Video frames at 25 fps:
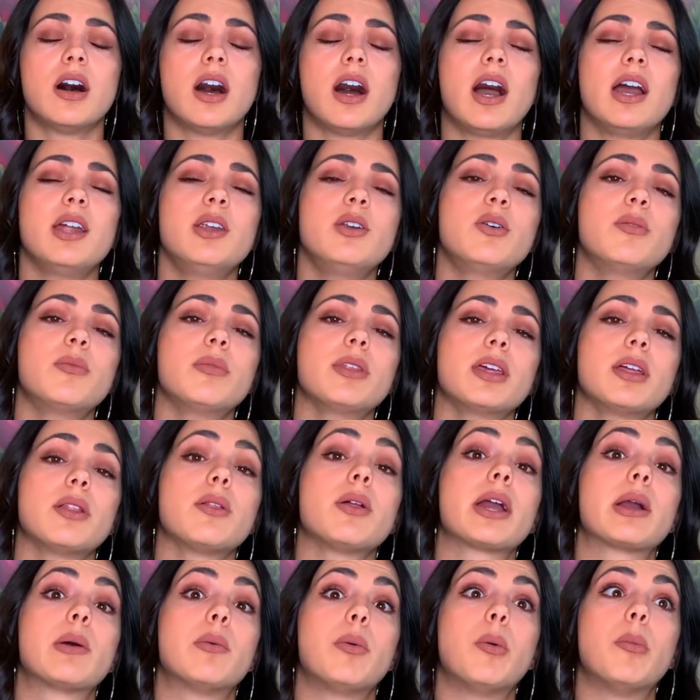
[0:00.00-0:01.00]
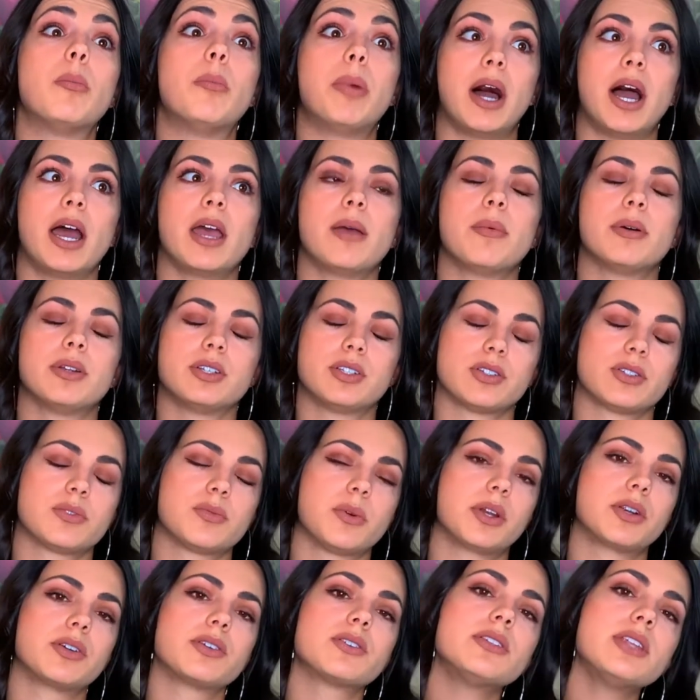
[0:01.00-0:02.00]
I normally will buy a bunch of
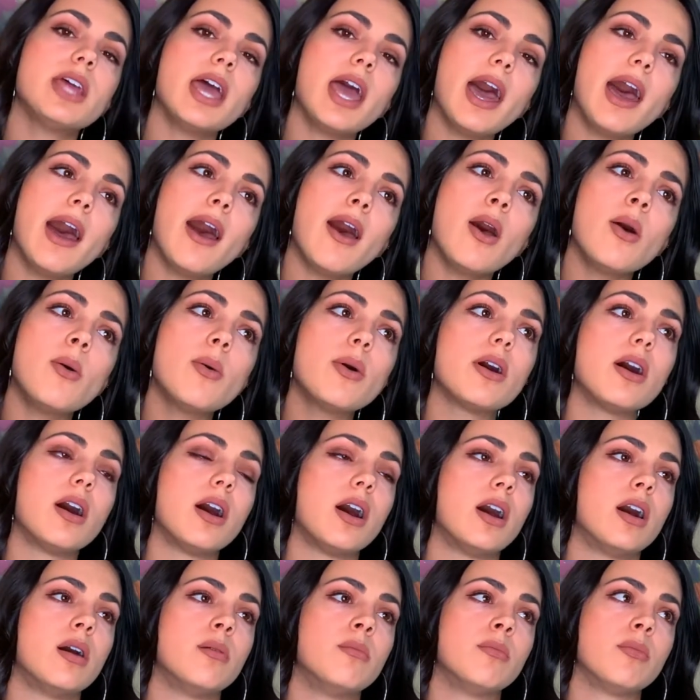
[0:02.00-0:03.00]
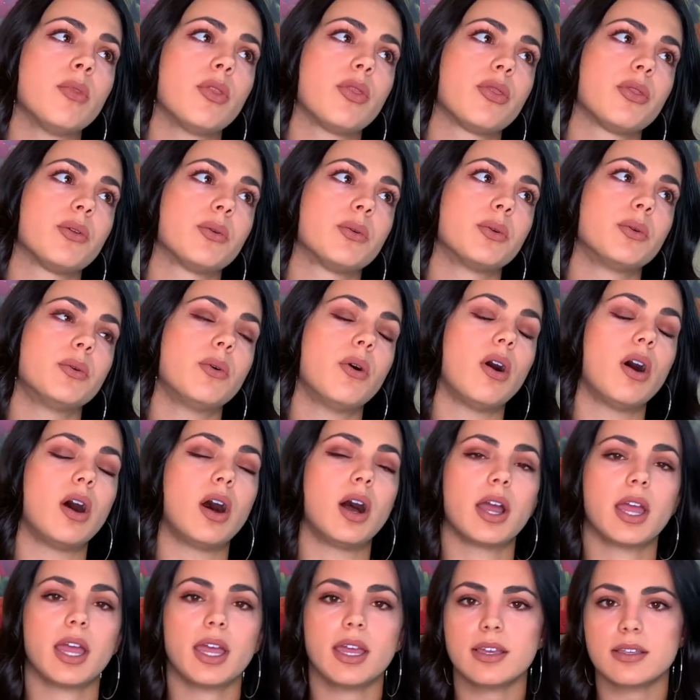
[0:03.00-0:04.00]
sweaters now through
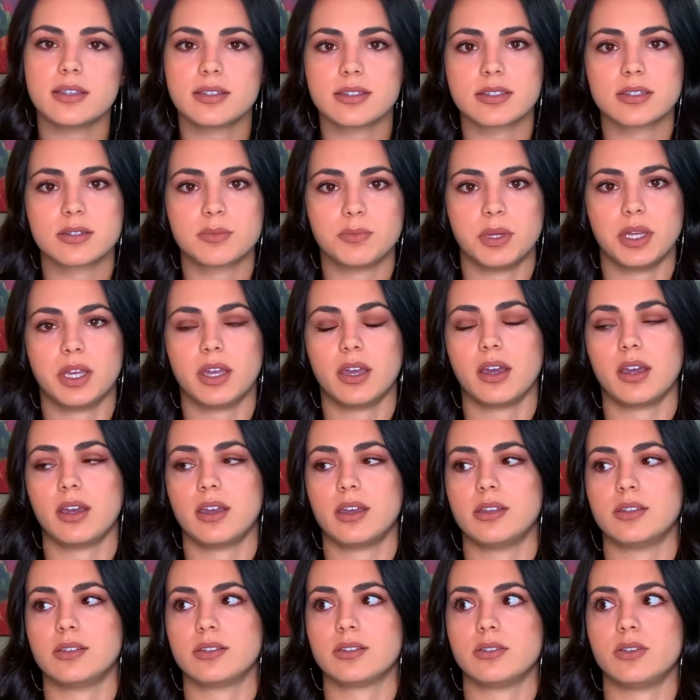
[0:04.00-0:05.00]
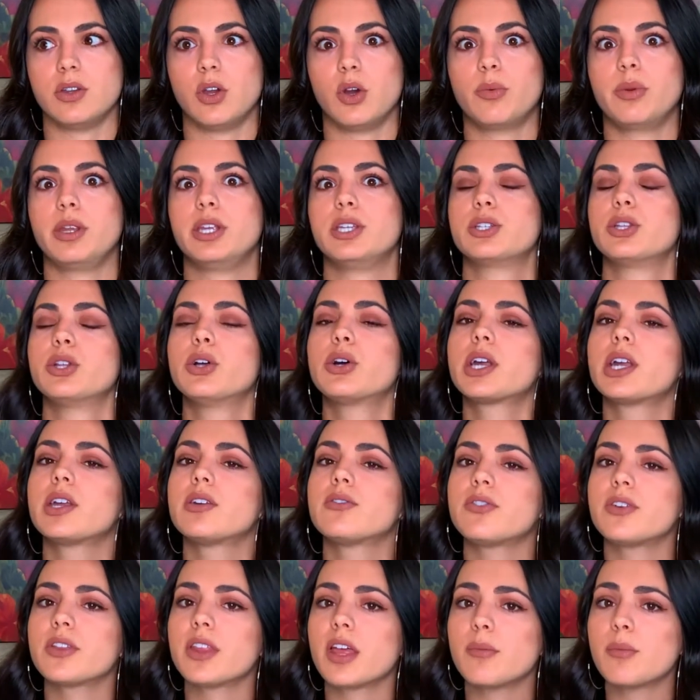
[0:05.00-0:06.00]
August because nobody's looking
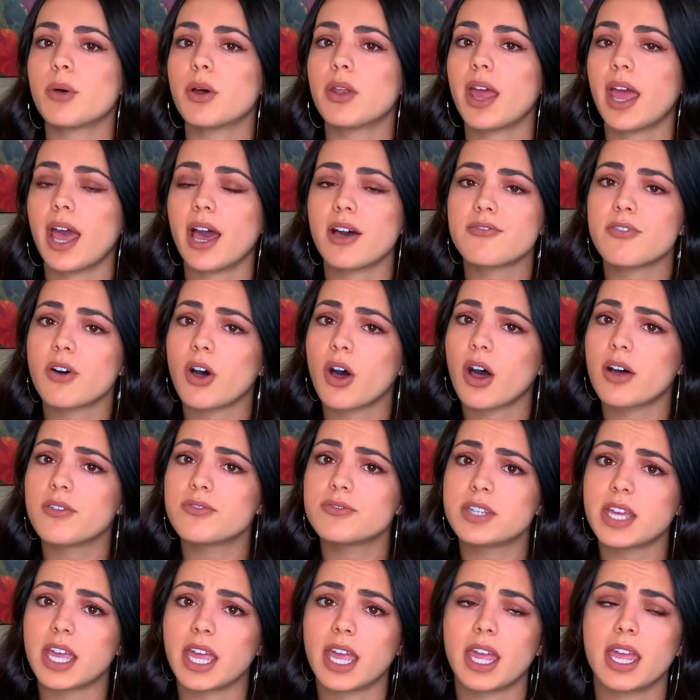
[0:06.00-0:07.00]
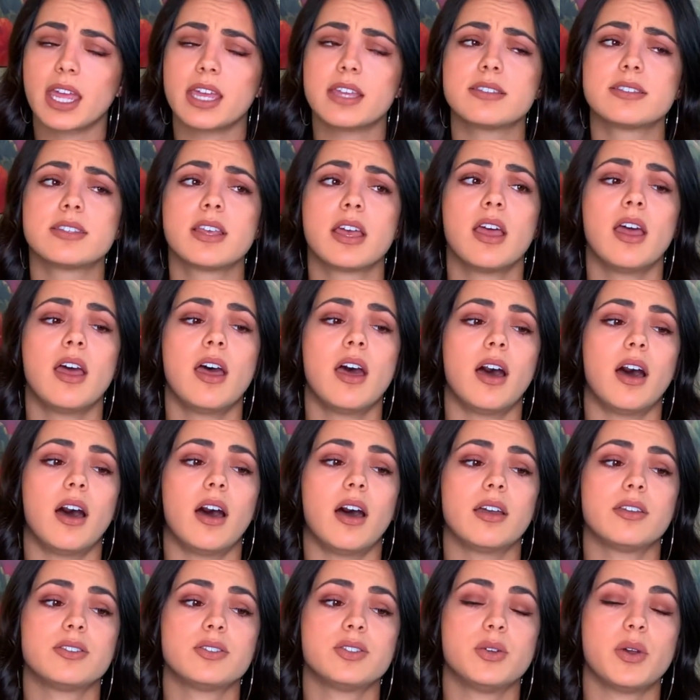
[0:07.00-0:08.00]
for them on half off days,
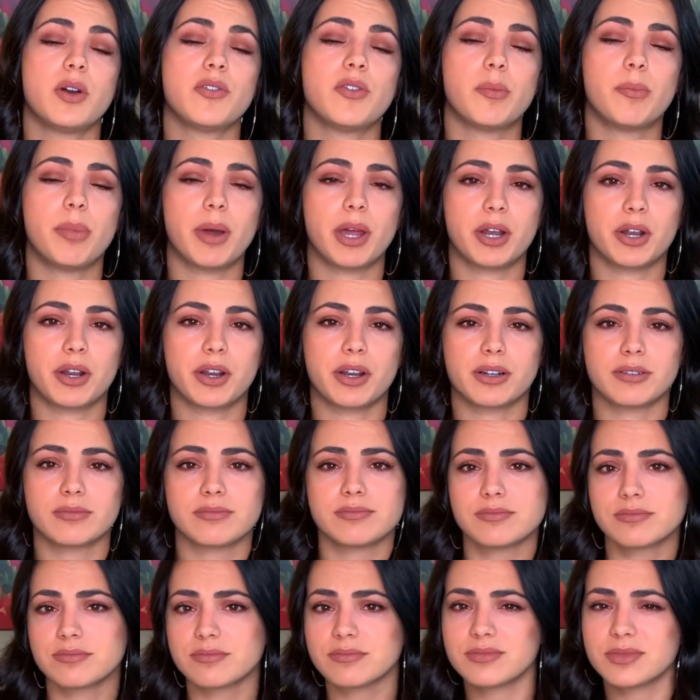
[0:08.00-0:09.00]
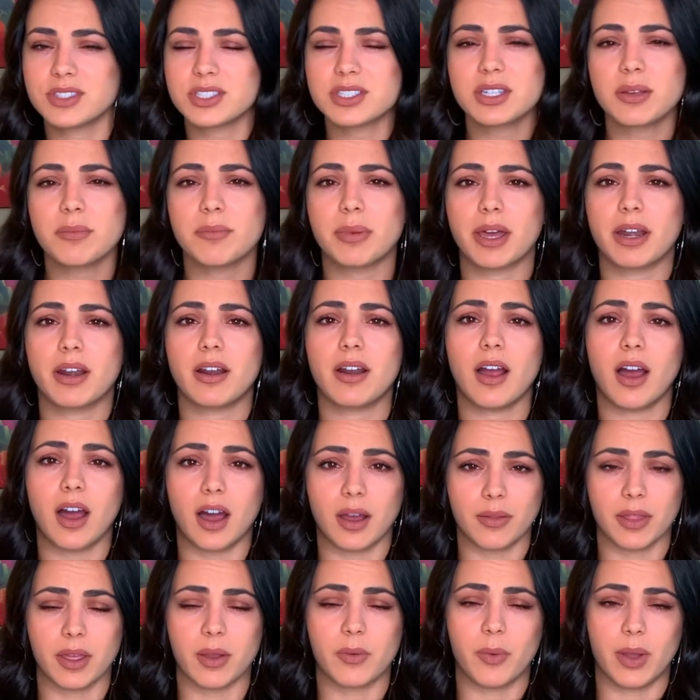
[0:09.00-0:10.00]
so you have a better
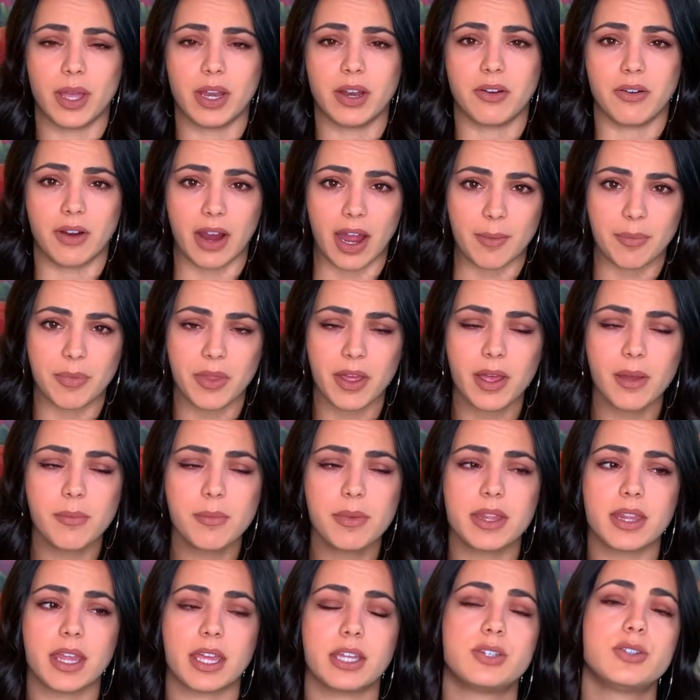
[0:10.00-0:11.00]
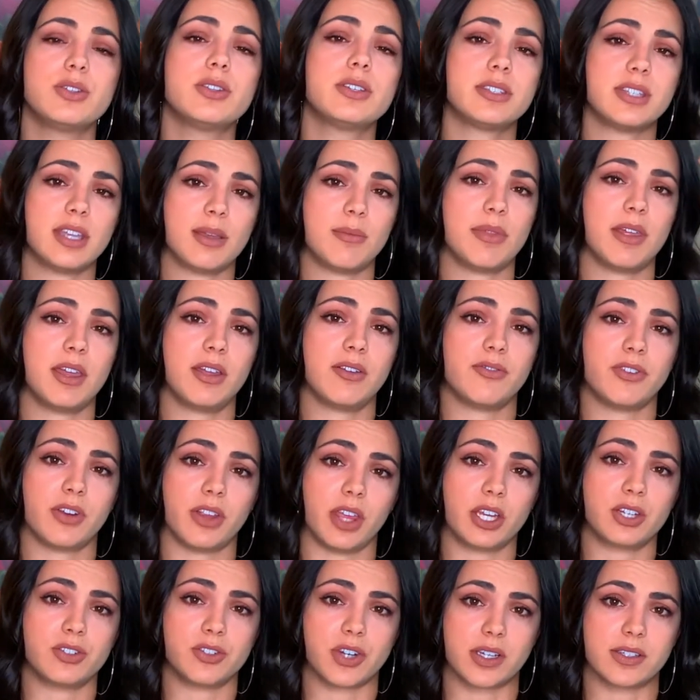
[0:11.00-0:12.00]
way to grab them, and I do the same thing
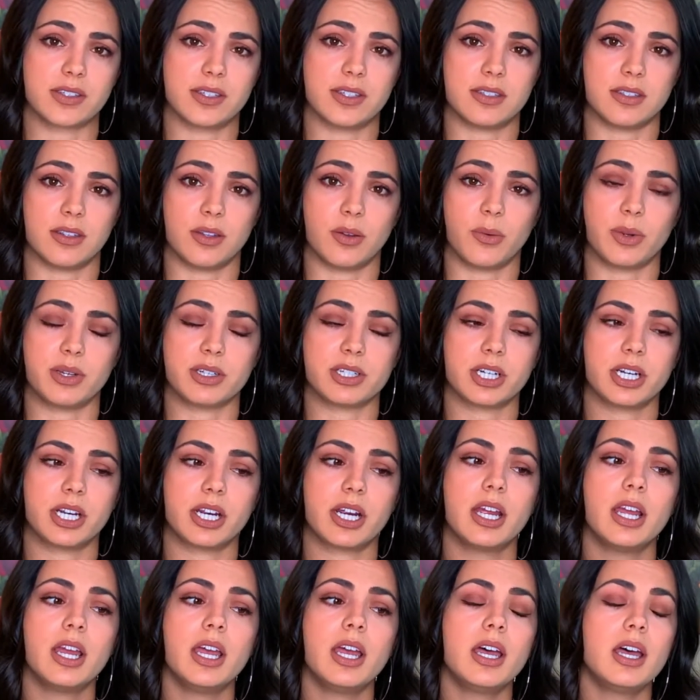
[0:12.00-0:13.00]
for dresses in the winter,